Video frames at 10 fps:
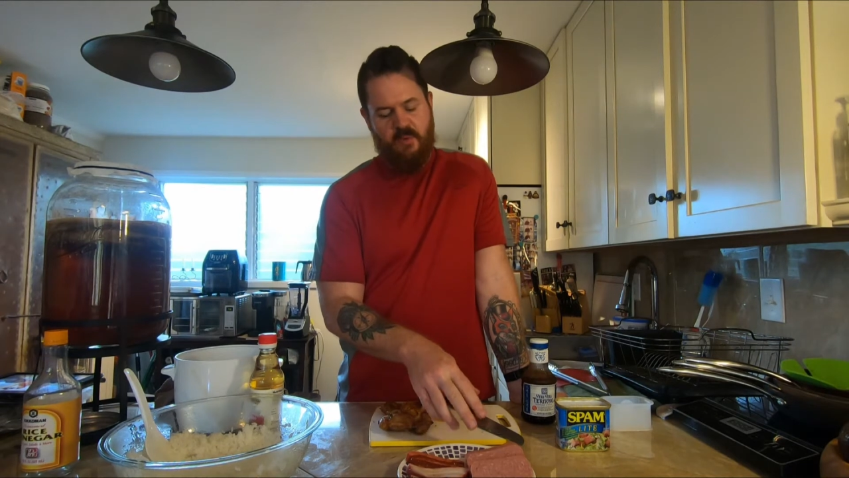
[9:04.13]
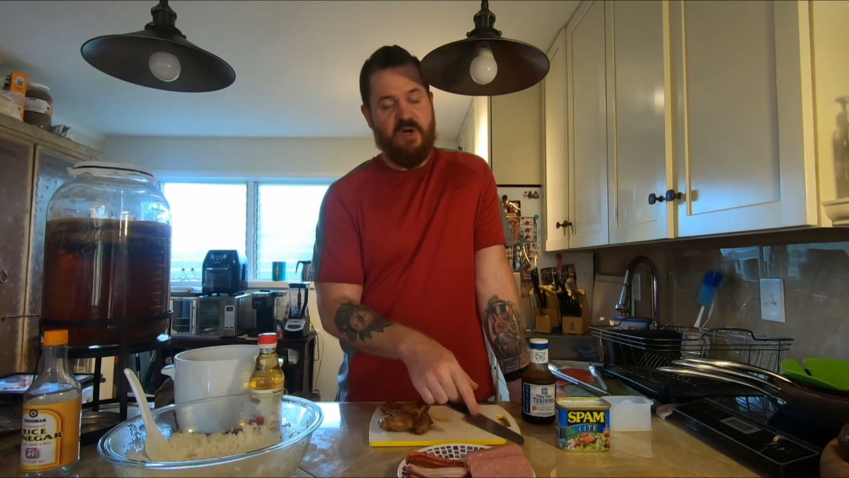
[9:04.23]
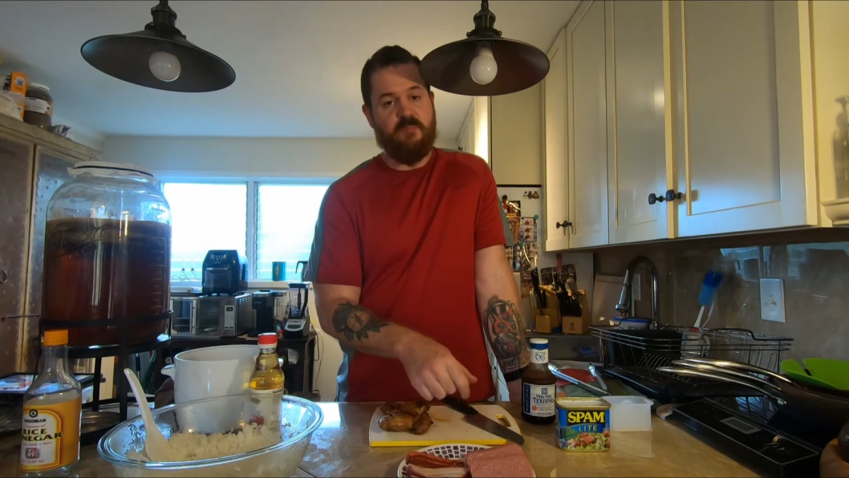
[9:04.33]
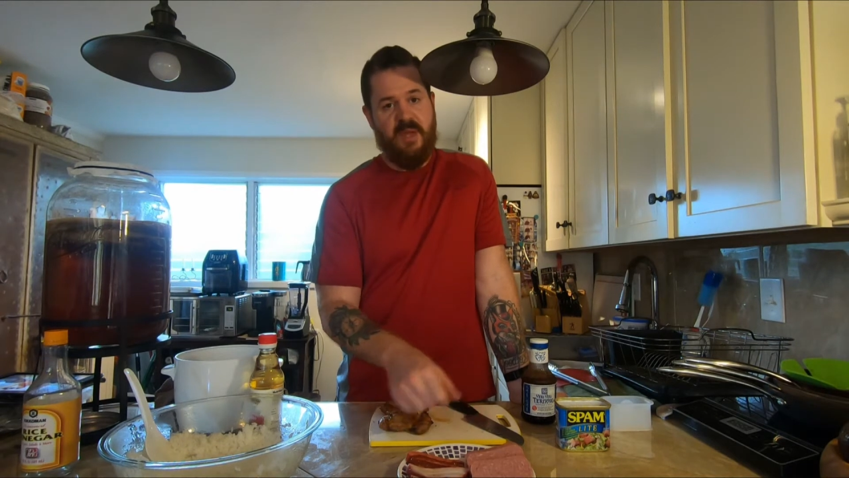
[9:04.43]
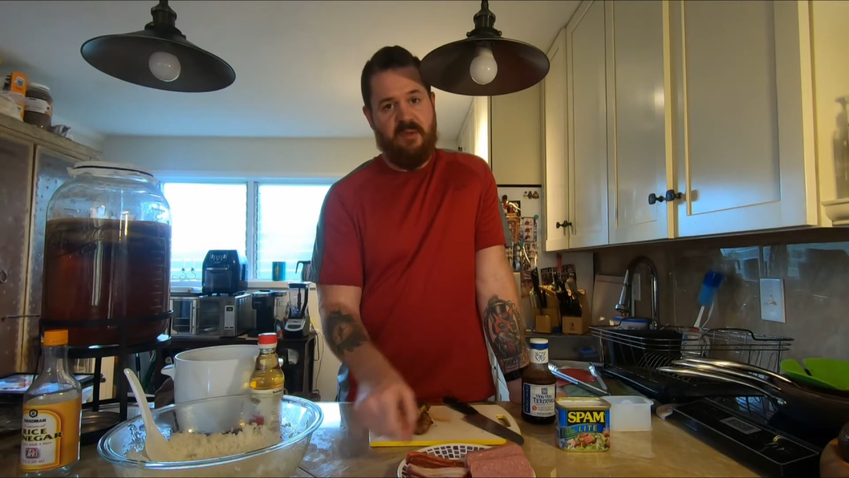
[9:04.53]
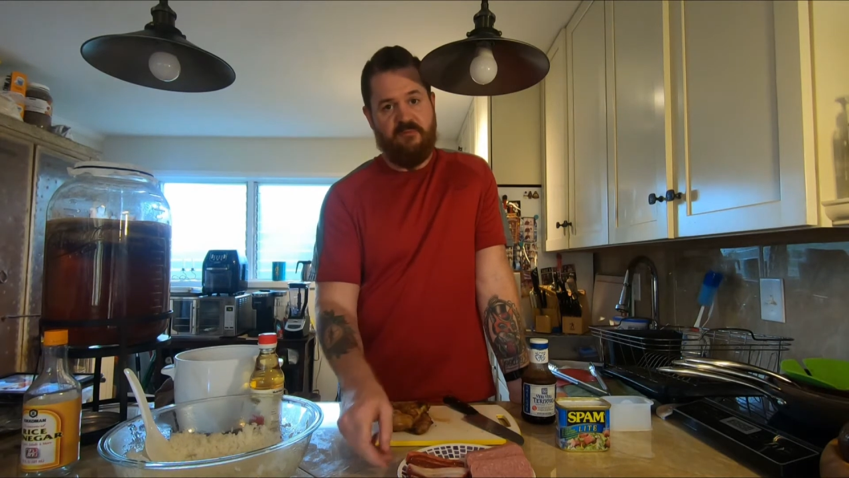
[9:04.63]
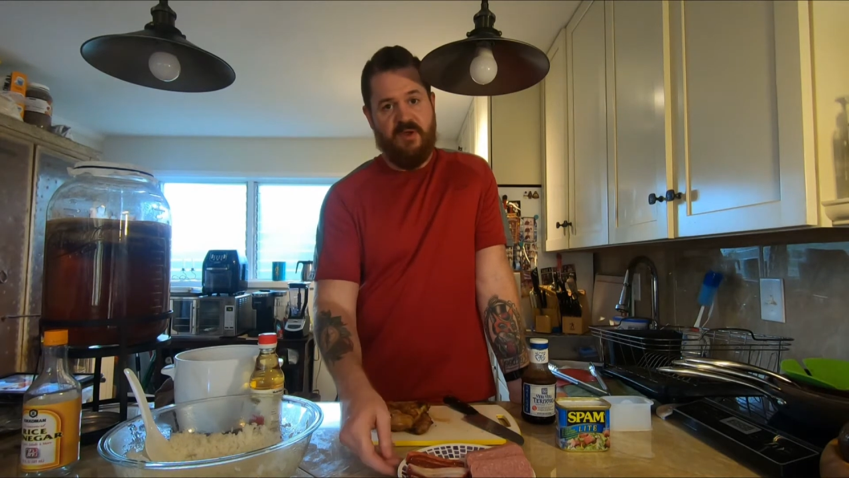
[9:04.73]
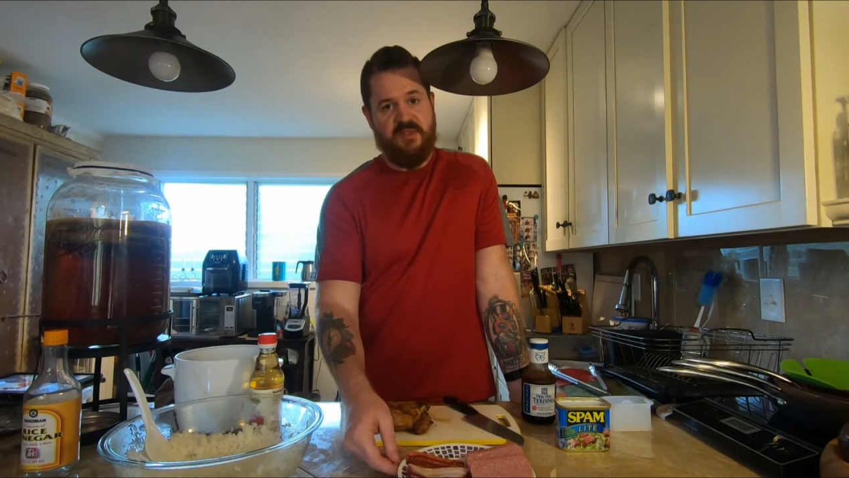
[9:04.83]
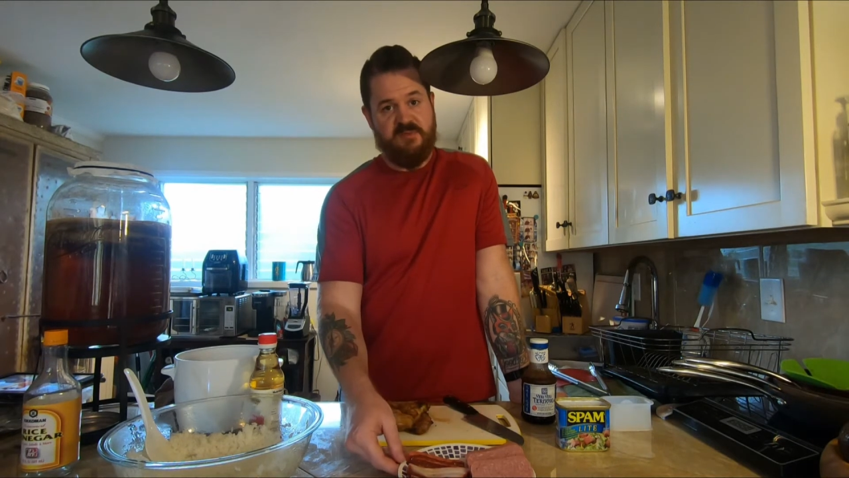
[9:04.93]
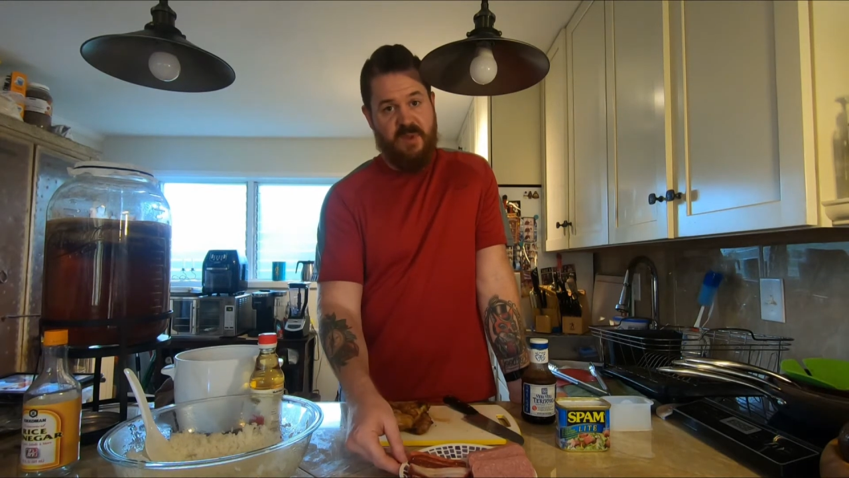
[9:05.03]
We're going to pan fry
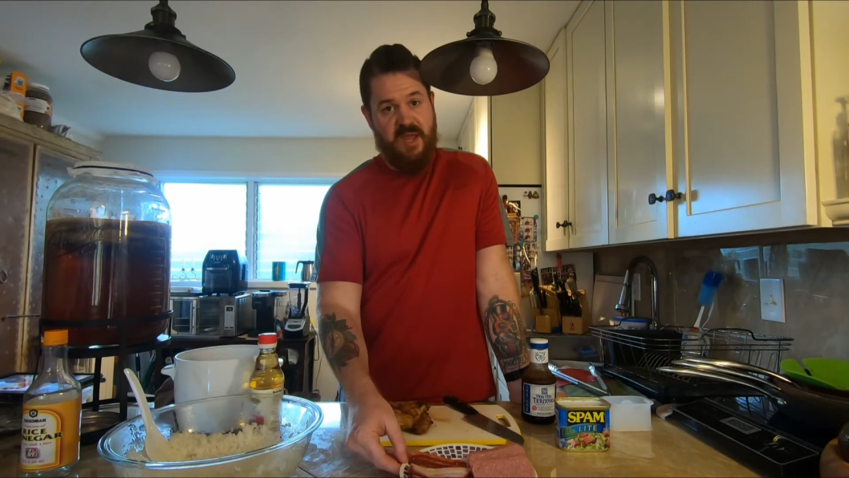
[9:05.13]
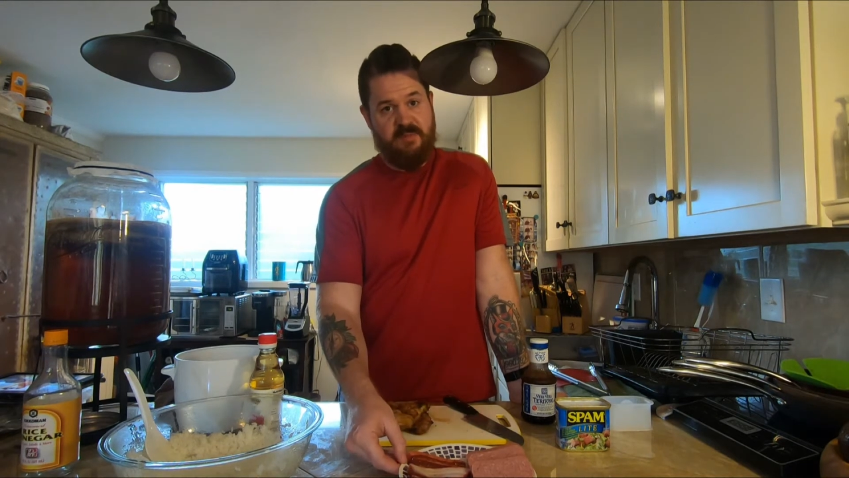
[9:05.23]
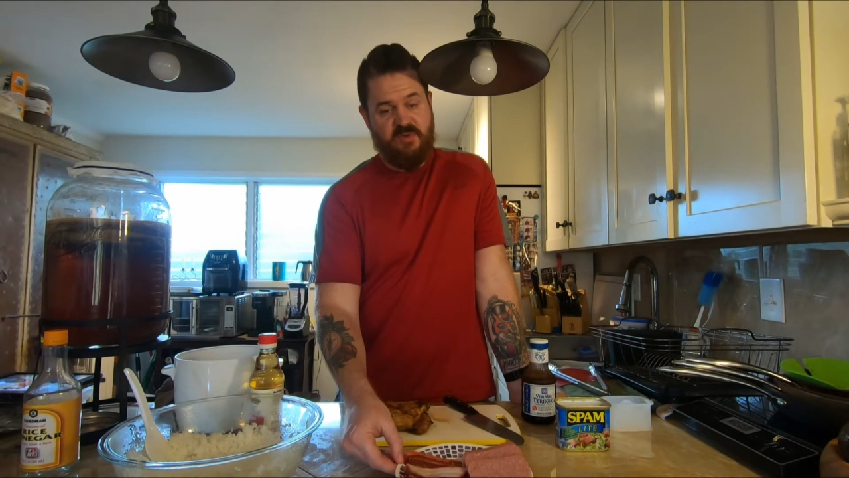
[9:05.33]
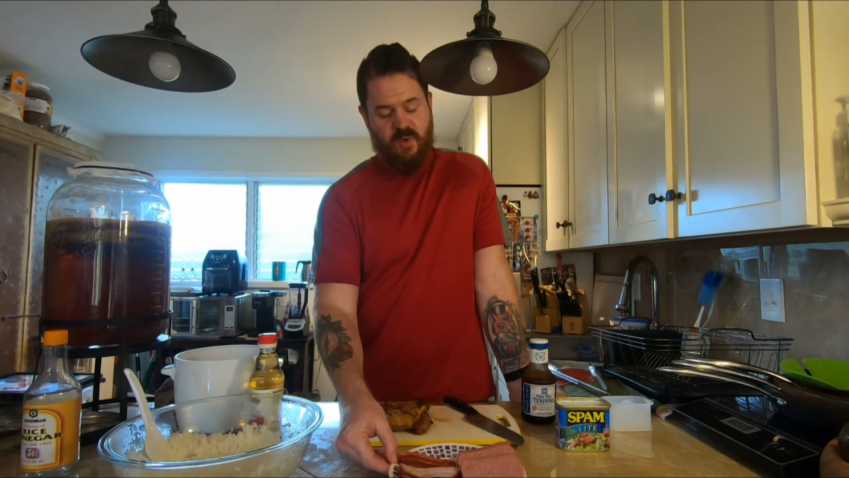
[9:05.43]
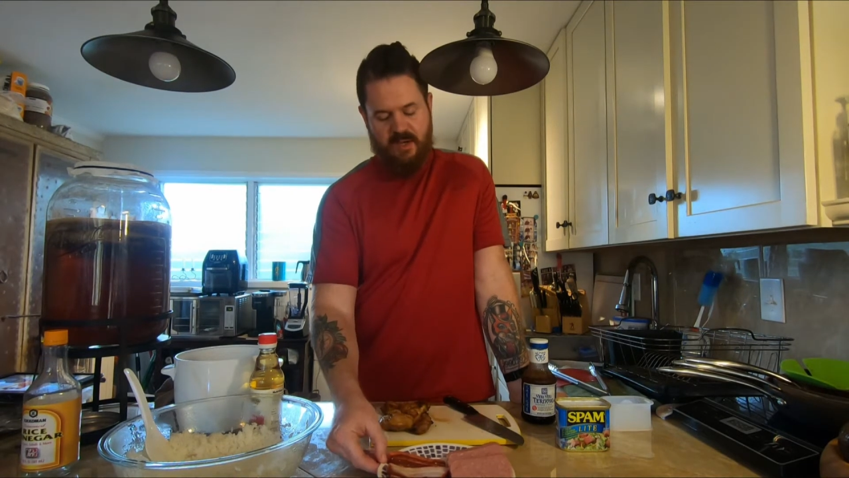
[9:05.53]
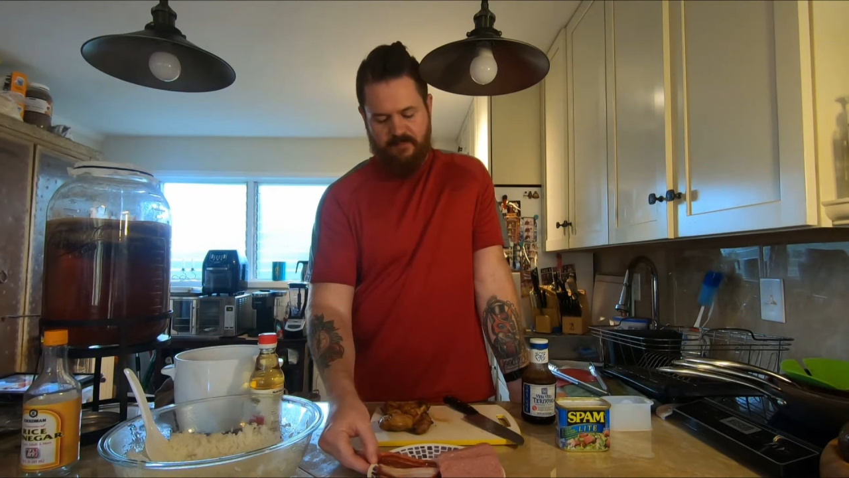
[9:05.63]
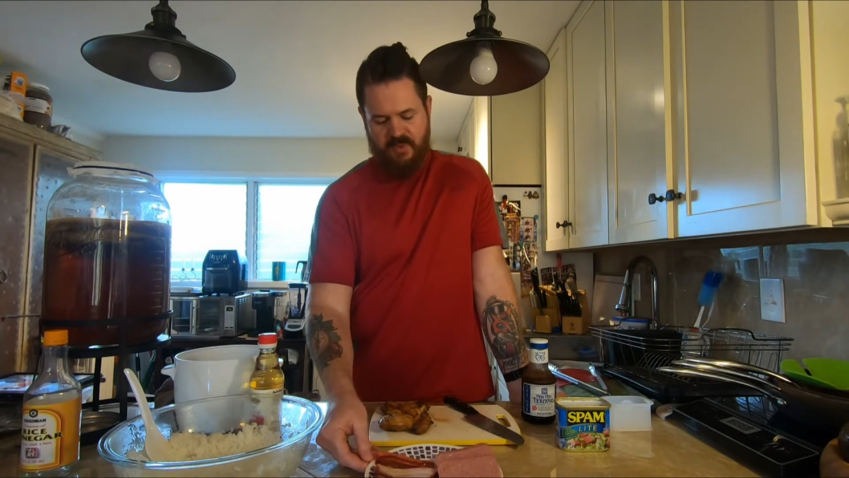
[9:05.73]
the Spam as well.